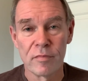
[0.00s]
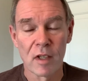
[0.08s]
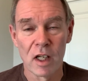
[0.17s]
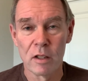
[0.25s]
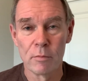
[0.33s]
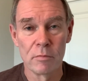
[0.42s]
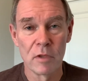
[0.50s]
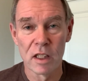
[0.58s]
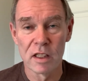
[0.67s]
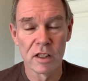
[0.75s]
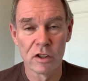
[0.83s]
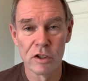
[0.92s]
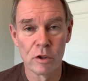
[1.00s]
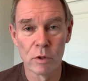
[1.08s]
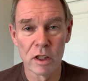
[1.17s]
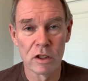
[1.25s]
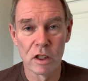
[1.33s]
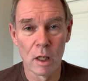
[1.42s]
I'm not telling you
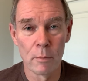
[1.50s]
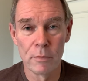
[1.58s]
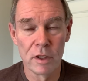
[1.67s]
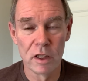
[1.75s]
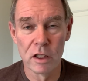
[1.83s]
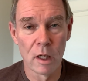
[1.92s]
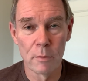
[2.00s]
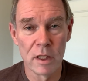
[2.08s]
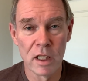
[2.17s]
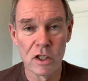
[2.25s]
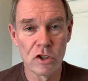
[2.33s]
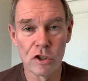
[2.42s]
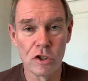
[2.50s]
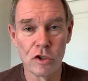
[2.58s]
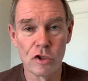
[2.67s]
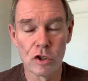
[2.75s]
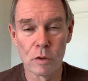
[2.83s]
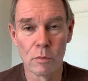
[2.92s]
what denomination you
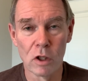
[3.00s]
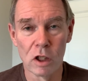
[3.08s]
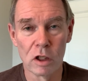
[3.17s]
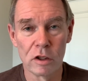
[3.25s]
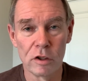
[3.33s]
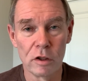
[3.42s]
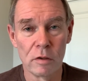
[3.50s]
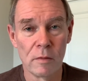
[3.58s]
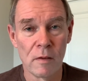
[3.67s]
should belong to.